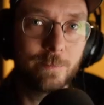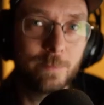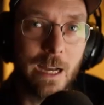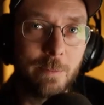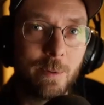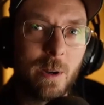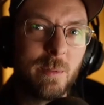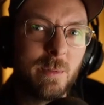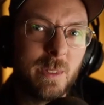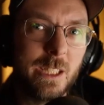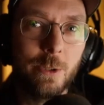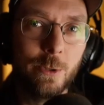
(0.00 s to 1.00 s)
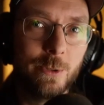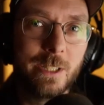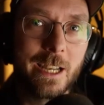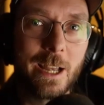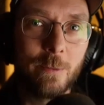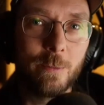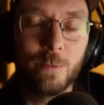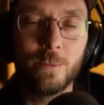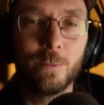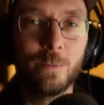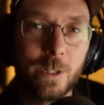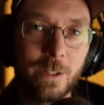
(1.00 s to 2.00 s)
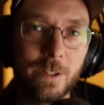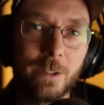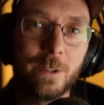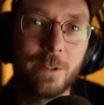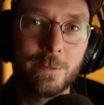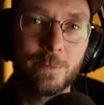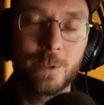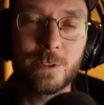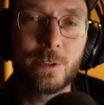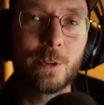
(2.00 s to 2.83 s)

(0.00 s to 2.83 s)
I probably knew that I wasn't